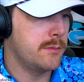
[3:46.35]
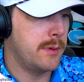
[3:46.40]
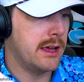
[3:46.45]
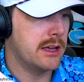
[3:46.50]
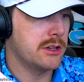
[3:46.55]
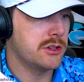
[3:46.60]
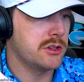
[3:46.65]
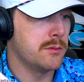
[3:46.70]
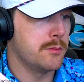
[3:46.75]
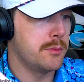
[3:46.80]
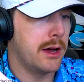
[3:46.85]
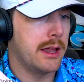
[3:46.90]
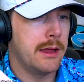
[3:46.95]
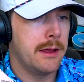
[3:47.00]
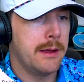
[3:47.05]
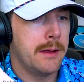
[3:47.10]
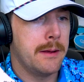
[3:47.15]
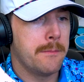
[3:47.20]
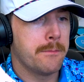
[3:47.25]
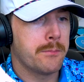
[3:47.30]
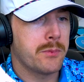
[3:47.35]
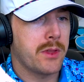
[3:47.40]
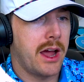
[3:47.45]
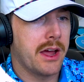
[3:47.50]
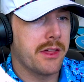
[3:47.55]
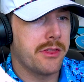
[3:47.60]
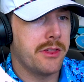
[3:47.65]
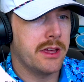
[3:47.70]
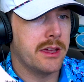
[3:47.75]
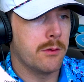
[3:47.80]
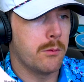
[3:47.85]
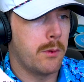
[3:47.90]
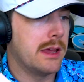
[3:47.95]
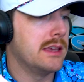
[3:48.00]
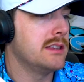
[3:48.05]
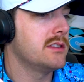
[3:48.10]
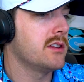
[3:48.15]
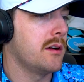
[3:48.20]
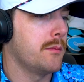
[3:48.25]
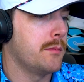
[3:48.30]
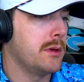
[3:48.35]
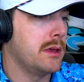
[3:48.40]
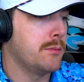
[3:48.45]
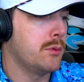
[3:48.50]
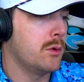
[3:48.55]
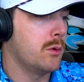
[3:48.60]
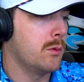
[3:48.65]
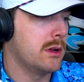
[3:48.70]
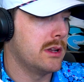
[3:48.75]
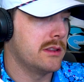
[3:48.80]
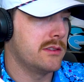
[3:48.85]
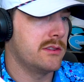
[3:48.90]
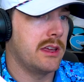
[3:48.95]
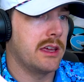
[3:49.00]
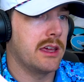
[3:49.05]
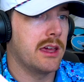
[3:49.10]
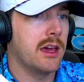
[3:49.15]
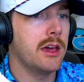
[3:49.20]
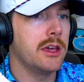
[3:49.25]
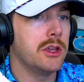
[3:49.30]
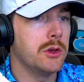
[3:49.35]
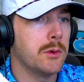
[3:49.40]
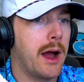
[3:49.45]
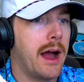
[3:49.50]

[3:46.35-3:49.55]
Mansion, but I think it weighs on people when it's like you